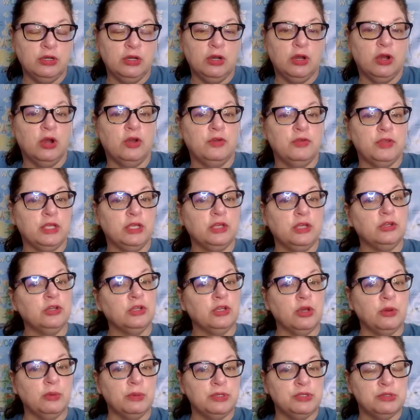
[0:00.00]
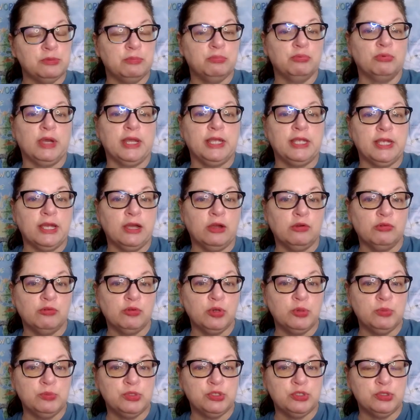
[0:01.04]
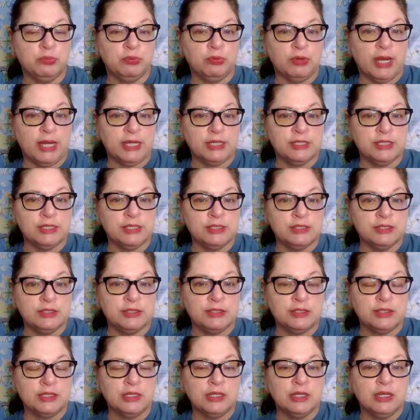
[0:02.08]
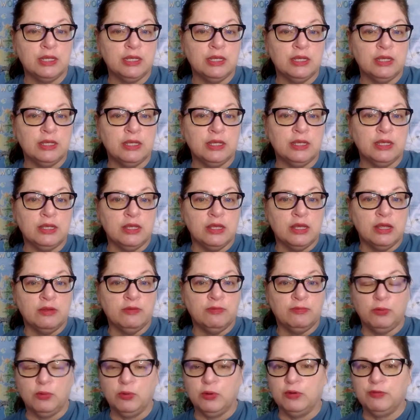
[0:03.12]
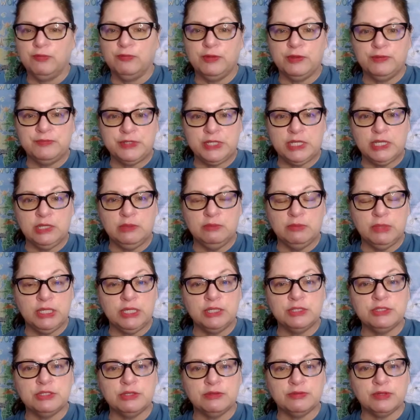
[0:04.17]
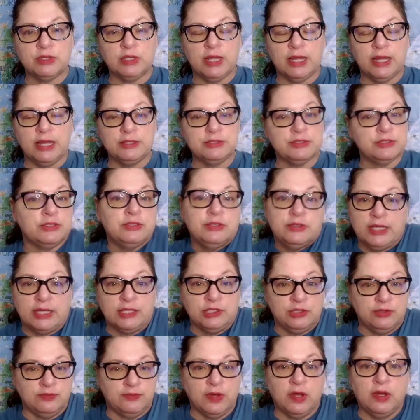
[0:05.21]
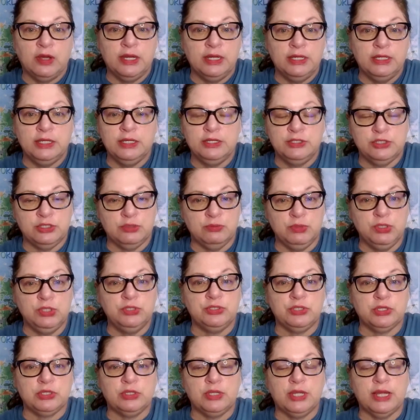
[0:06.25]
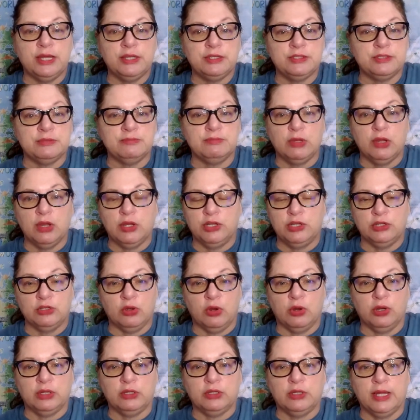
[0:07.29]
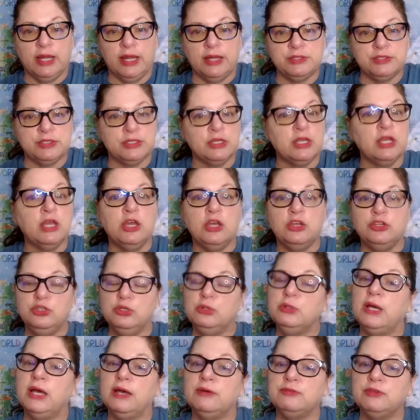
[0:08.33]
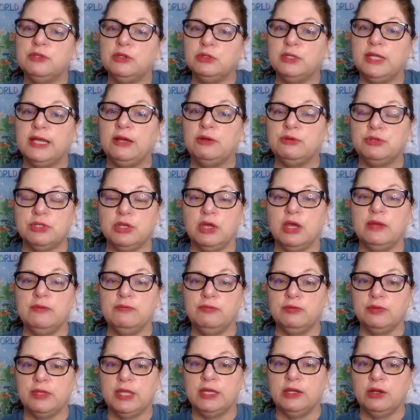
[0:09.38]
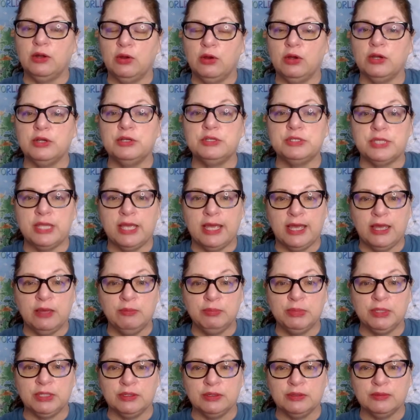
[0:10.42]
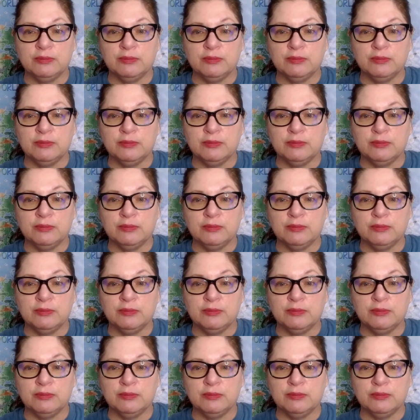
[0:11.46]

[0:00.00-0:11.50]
Are they going to go into breakout rooms to practice for 15 minutes of class? That's fine. It's a music class, an art class. You have to allow time for that art to happen.